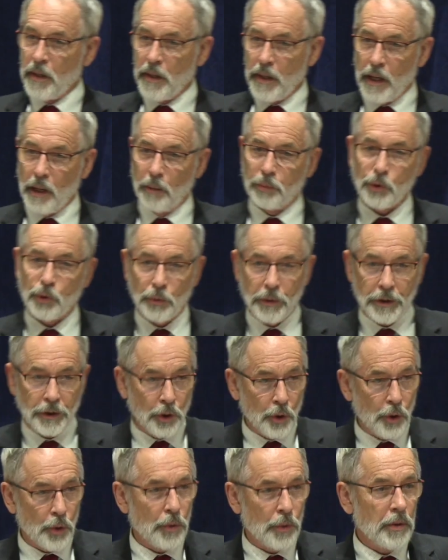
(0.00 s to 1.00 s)
helped to
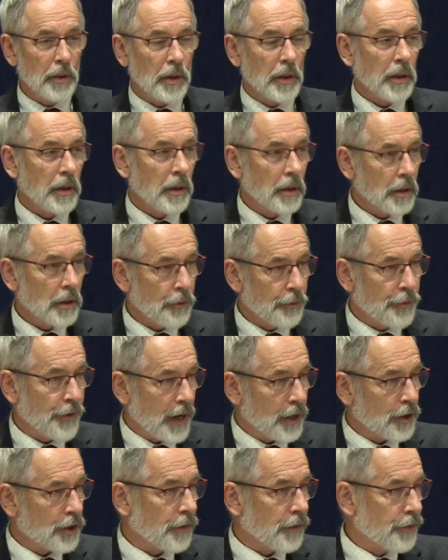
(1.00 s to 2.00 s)
renew the
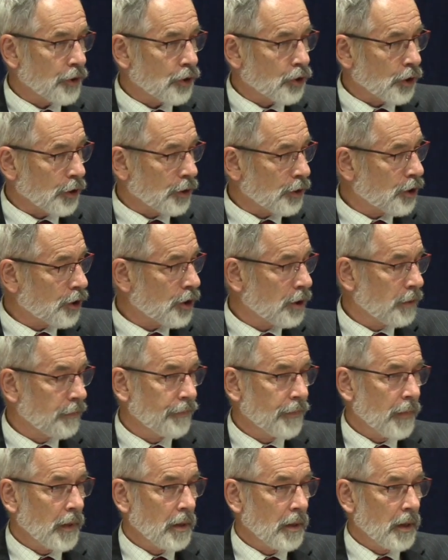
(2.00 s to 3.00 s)
face of the church.
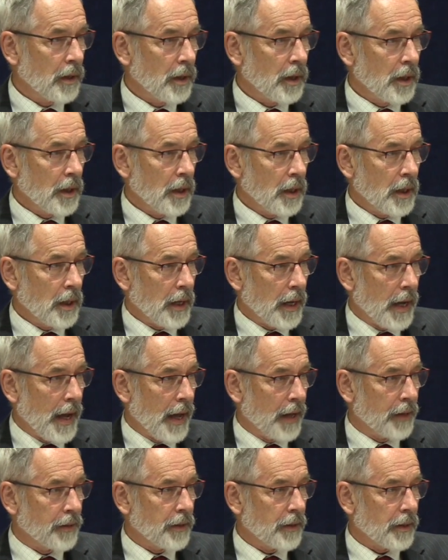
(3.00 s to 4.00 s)

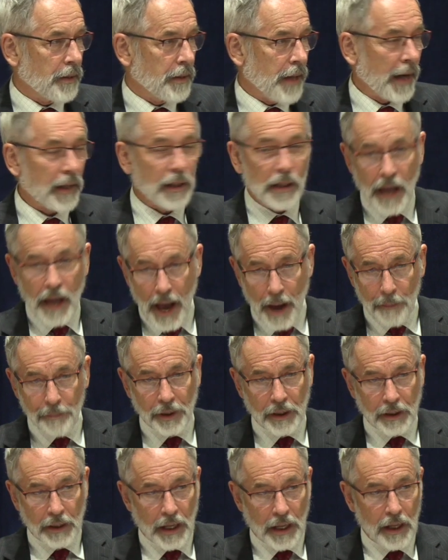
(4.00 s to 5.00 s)
And that can
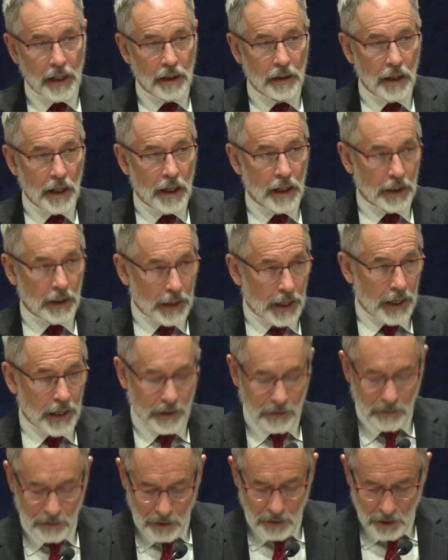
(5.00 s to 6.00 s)
happen again and
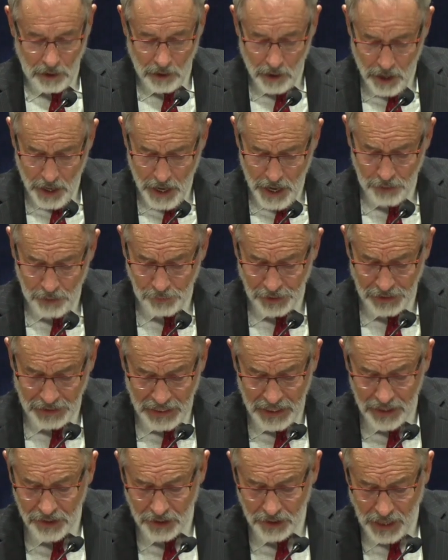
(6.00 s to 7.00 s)
again. And we
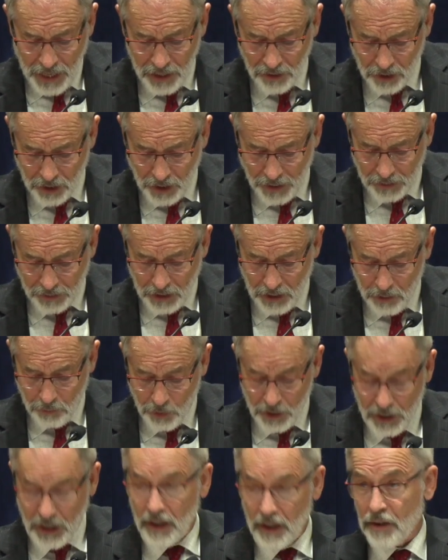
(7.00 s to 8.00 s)
need saints like him,
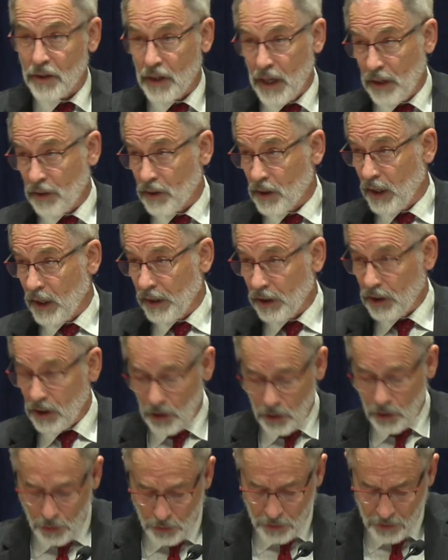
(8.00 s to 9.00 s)
we need saints like
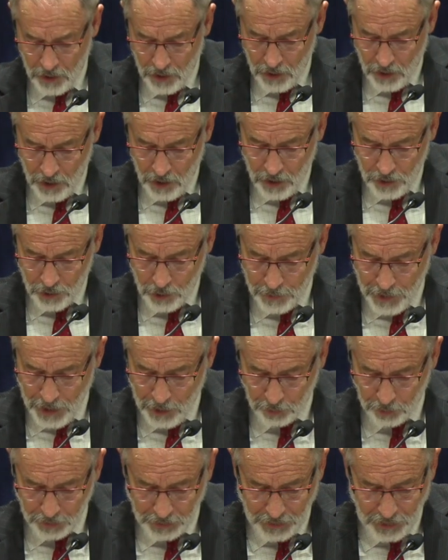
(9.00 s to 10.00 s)
you to be
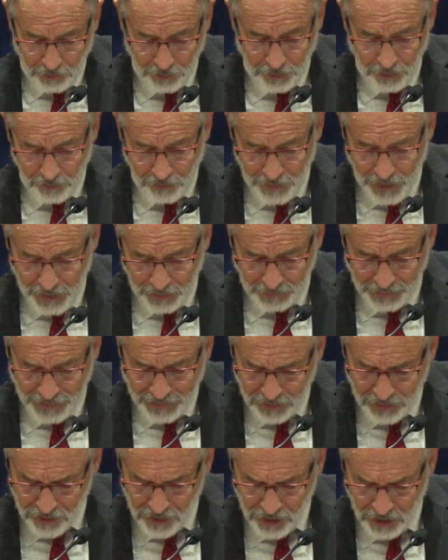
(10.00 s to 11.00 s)
able to carry on that
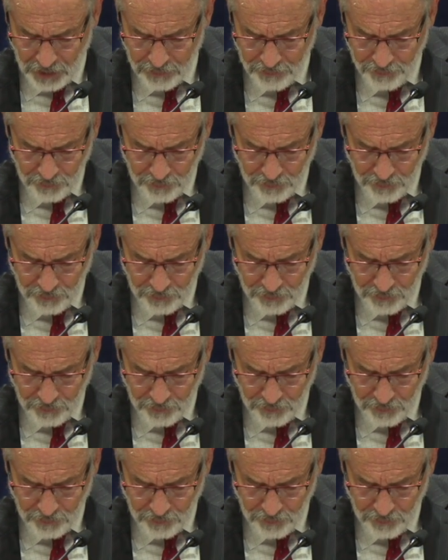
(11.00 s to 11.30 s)
legacy.